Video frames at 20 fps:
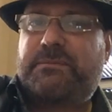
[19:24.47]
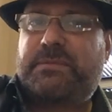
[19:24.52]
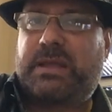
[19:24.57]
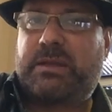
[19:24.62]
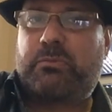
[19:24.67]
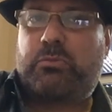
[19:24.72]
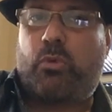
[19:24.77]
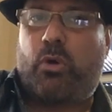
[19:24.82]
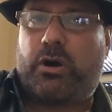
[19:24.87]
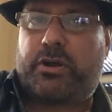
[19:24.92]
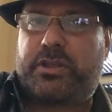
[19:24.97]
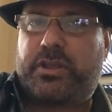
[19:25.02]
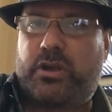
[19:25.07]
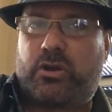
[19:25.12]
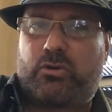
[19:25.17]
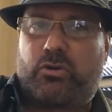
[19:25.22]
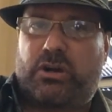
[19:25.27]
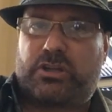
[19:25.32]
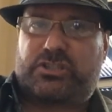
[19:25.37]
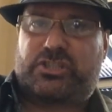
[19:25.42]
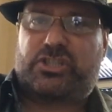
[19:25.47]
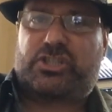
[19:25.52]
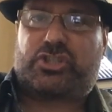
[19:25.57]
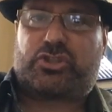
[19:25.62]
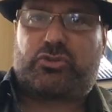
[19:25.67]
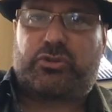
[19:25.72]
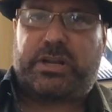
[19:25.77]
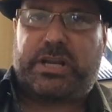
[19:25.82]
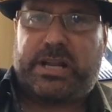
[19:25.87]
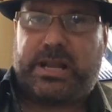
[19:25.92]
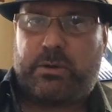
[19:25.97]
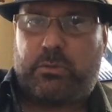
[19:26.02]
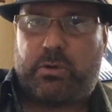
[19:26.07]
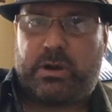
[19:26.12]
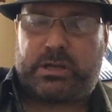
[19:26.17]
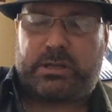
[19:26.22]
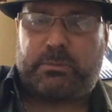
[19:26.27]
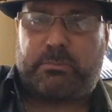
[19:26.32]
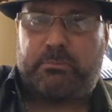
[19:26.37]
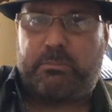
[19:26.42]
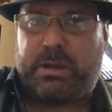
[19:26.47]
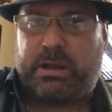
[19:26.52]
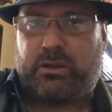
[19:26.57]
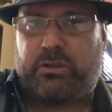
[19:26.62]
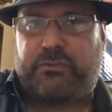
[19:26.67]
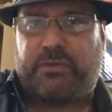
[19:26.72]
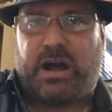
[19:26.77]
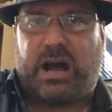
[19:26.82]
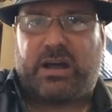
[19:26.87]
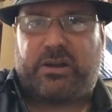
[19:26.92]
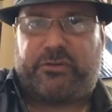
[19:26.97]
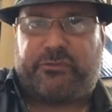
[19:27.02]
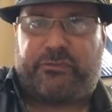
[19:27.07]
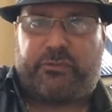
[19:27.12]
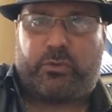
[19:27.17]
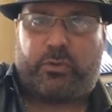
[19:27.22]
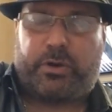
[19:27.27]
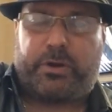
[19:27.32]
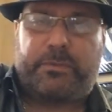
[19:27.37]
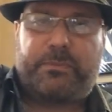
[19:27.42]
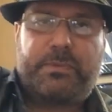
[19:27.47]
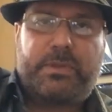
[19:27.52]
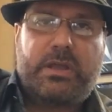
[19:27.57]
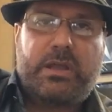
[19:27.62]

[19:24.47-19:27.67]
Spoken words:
they walk you across the street and they want the Medal of Honor for it.